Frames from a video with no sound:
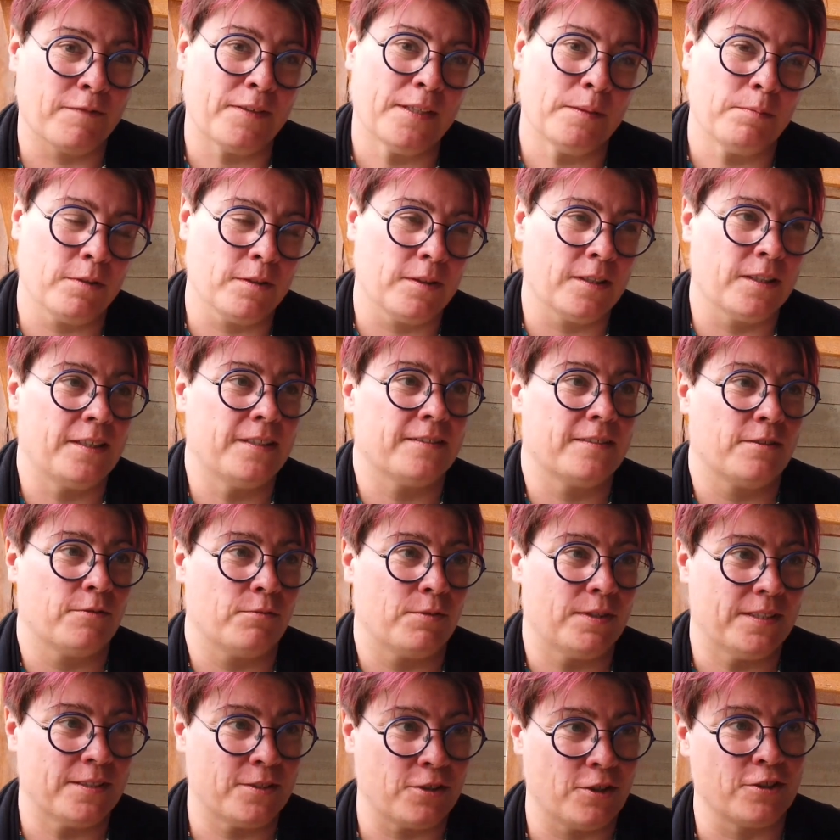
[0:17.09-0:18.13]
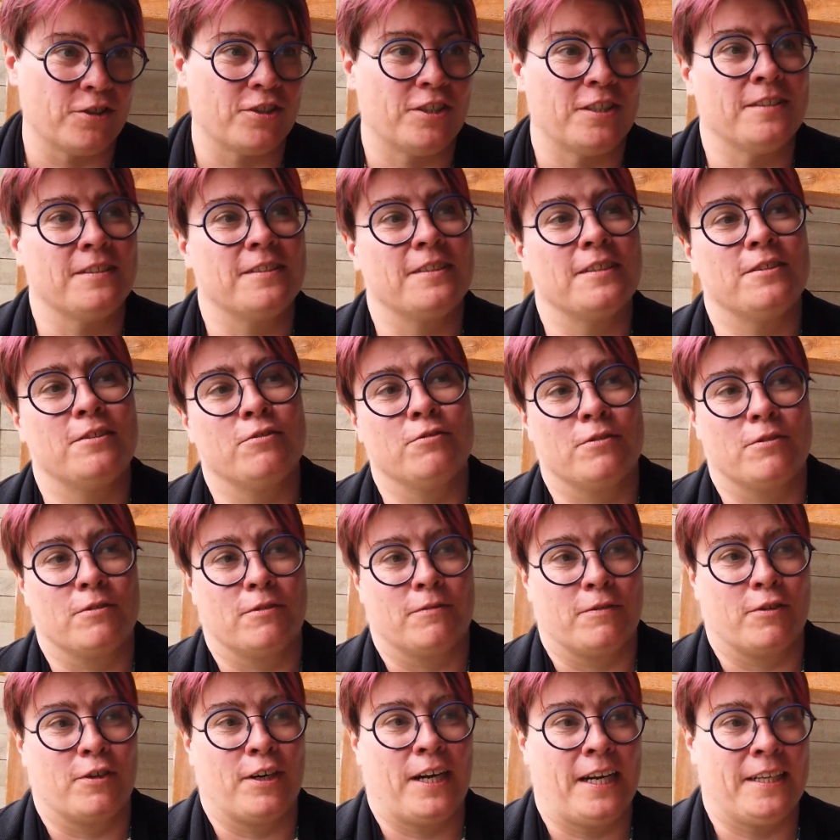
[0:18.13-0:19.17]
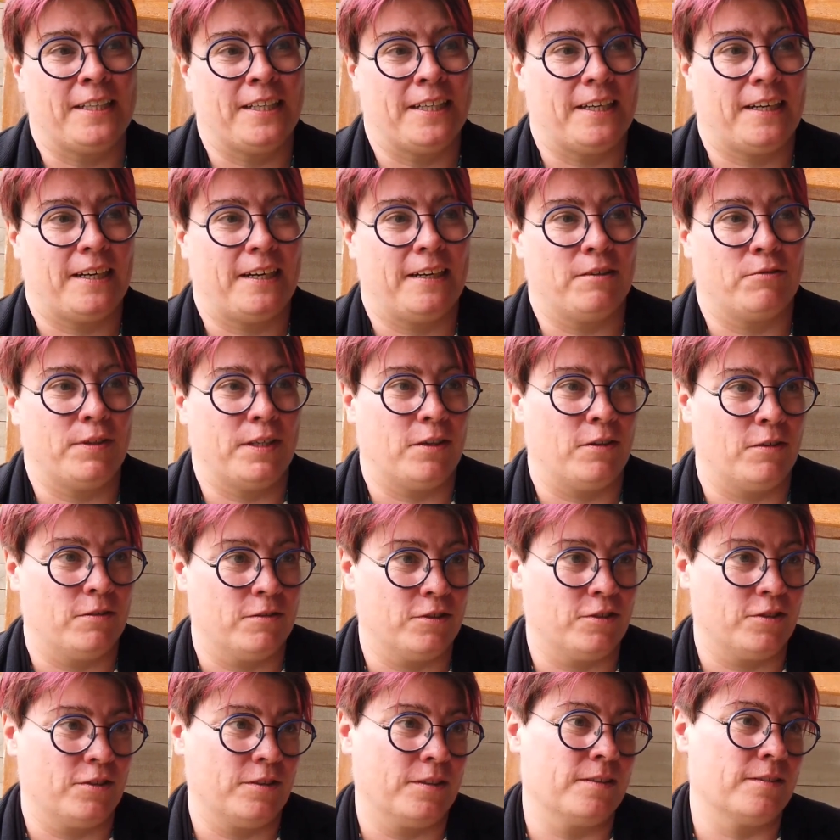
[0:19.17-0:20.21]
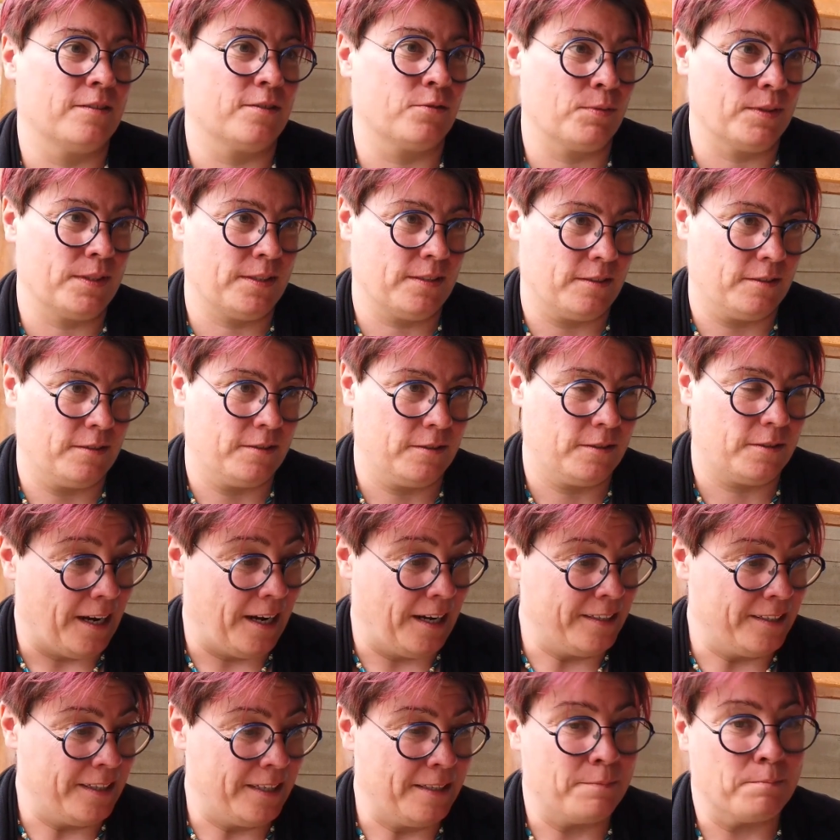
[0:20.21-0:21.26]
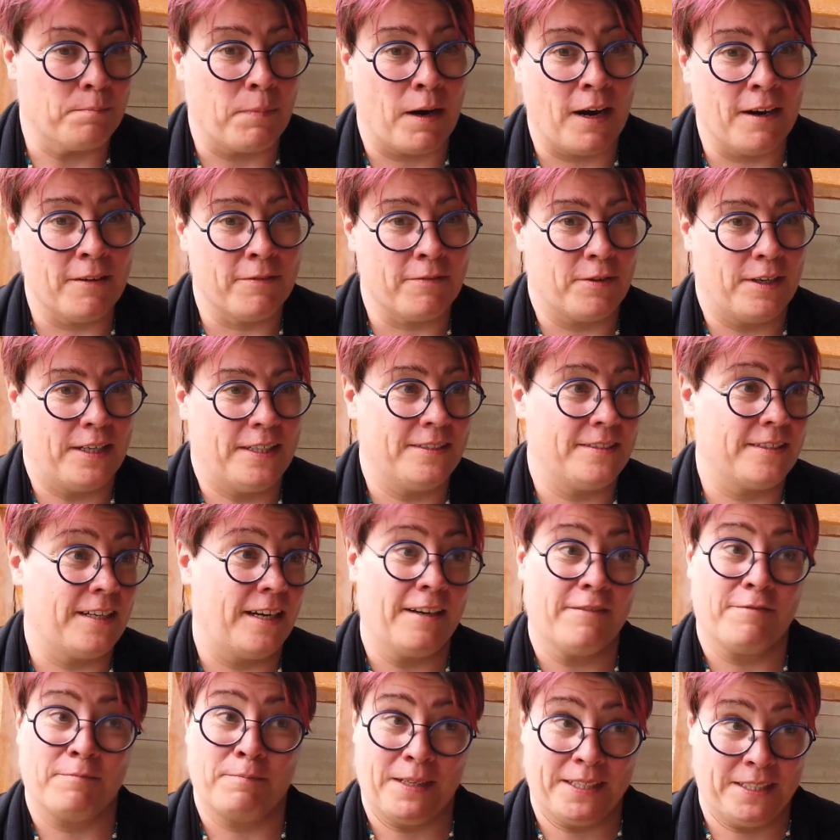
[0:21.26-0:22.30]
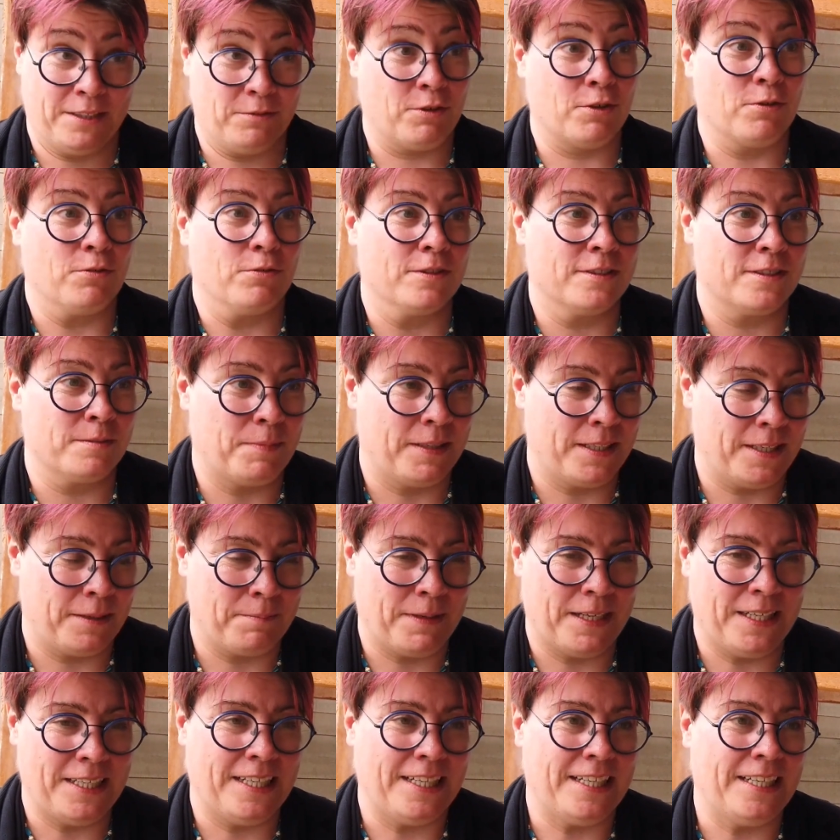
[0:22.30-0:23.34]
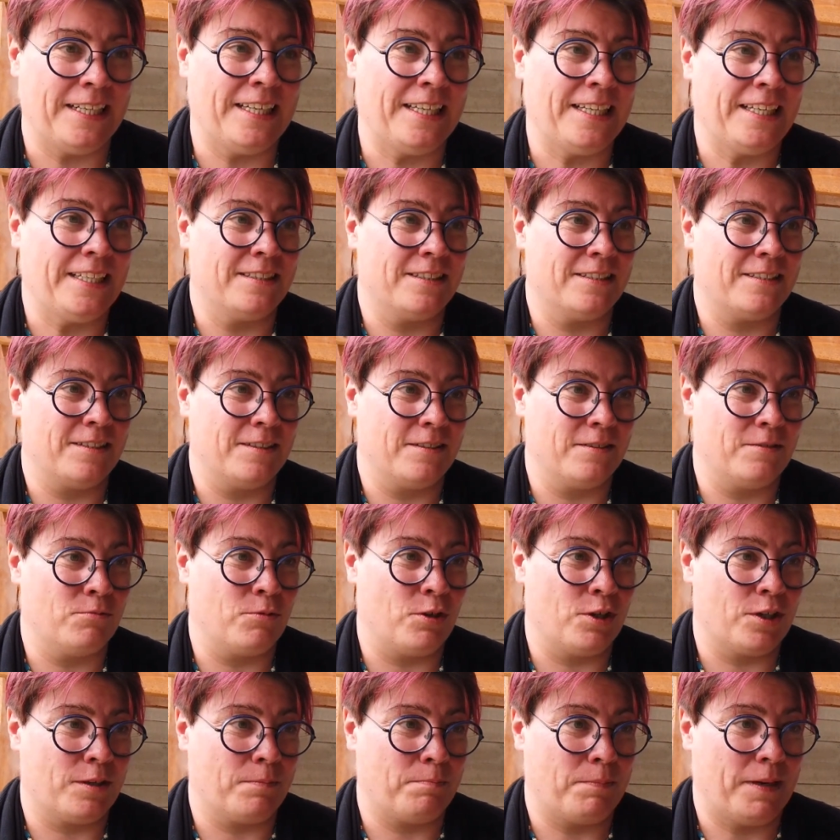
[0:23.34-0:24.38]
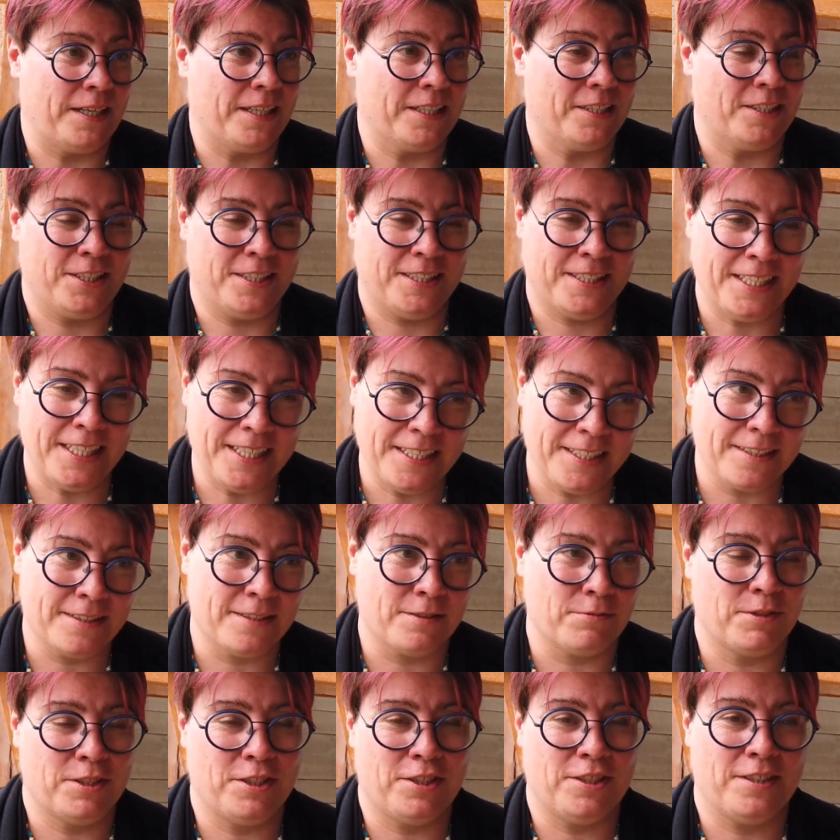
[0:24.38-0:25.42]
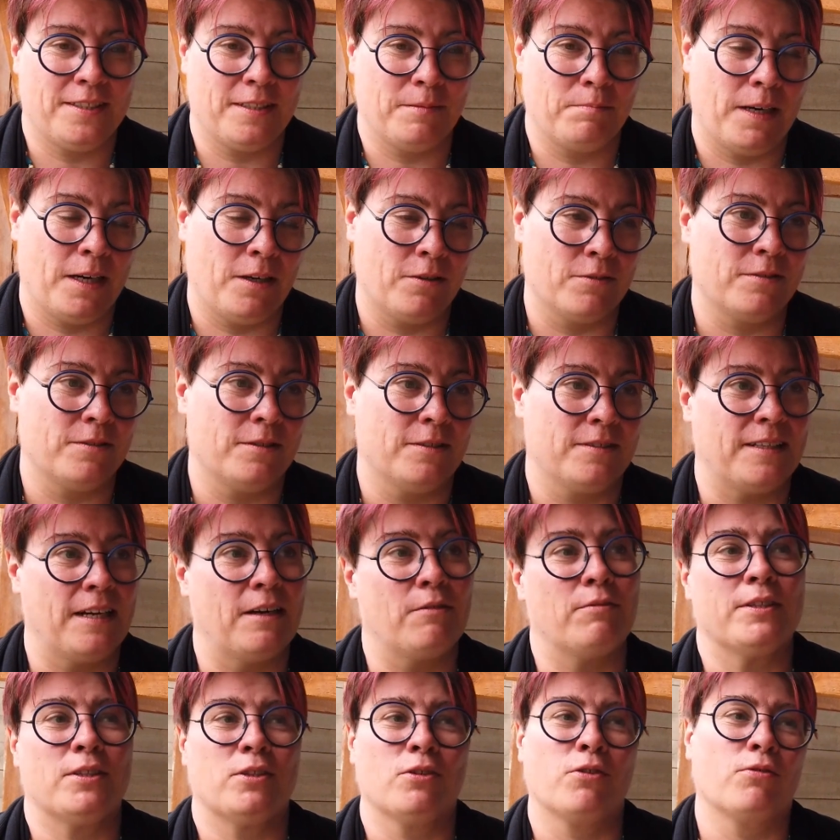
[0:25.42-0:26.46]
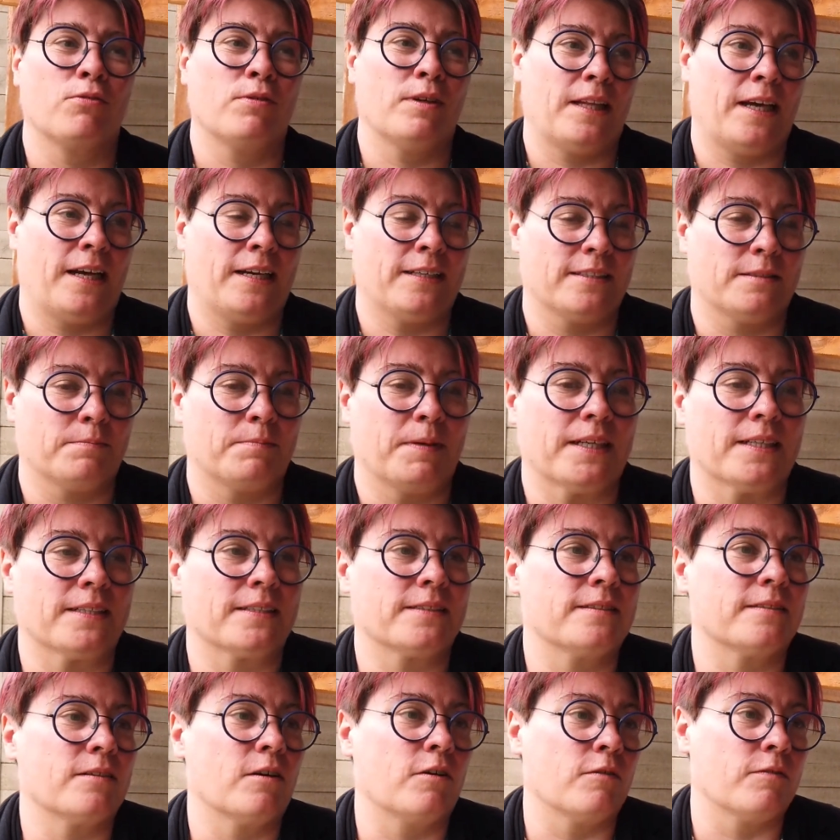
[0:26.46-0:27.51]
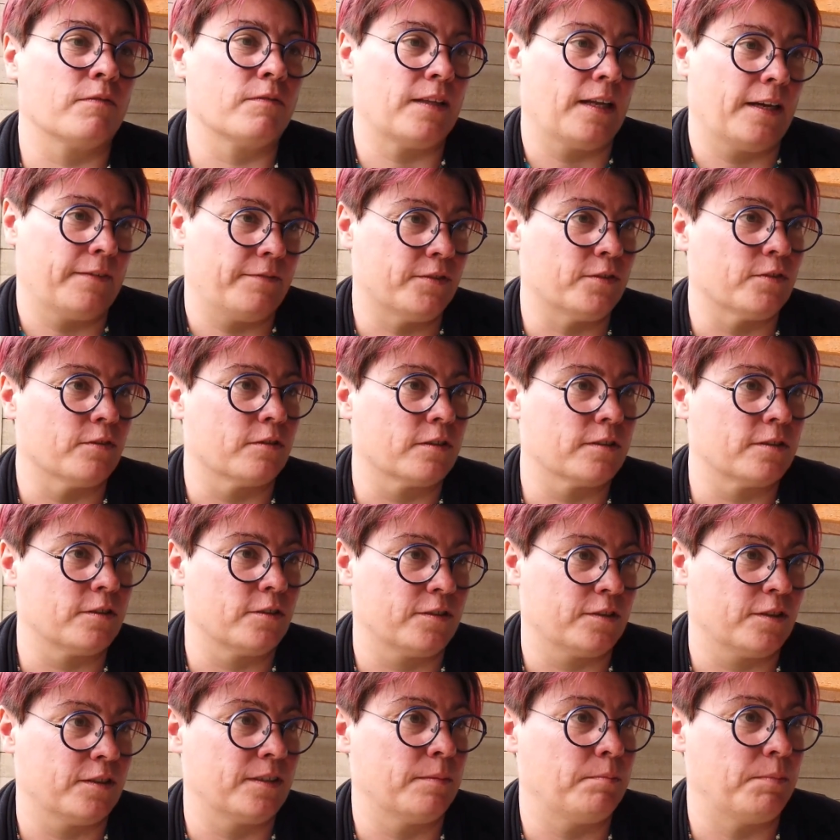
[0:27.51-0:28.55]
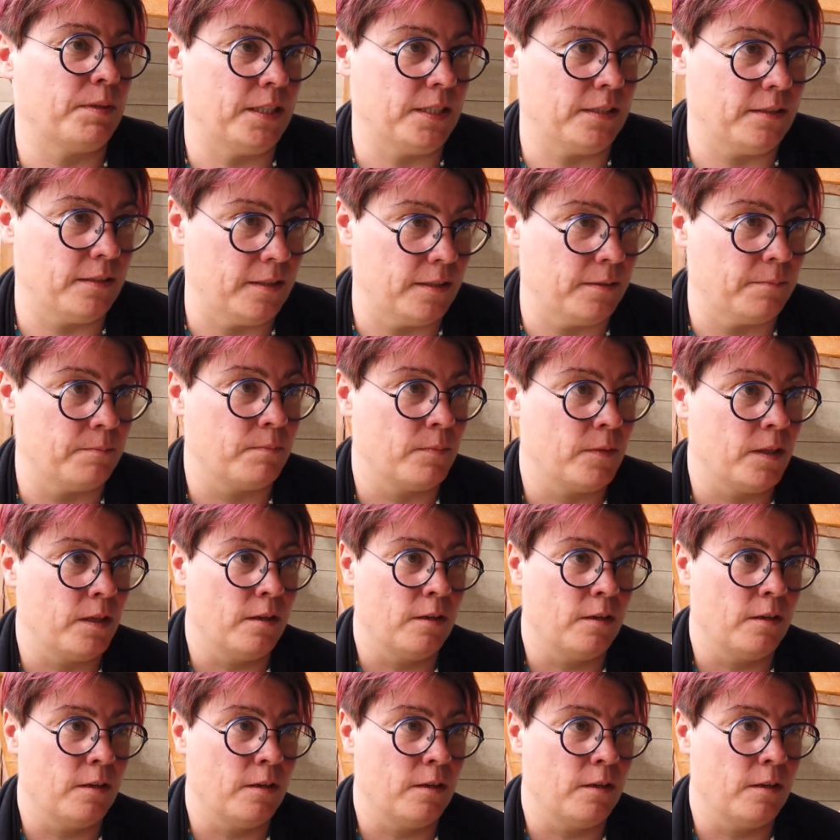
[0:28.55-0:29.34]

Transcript: FIBOL is the Research Institute of Organic Agriculture in Switzerland. And in Pathways, I have many roles, but I mainly lead the work package 6, which is about the territorial aspects of livestock sustainability.